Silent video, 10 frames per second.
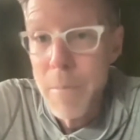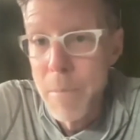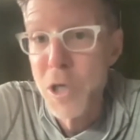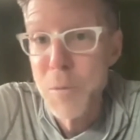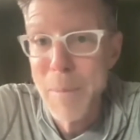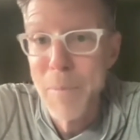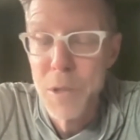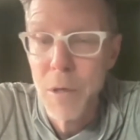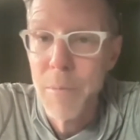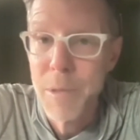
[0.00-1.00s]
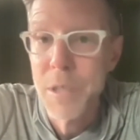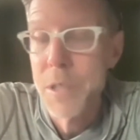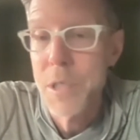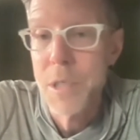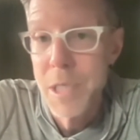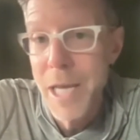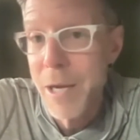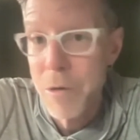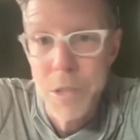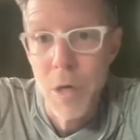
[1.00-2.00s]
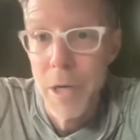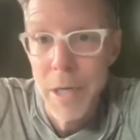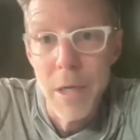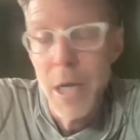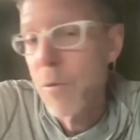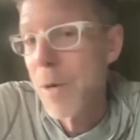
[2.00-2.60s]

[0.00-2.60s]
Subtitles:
most people starting businesses today are starting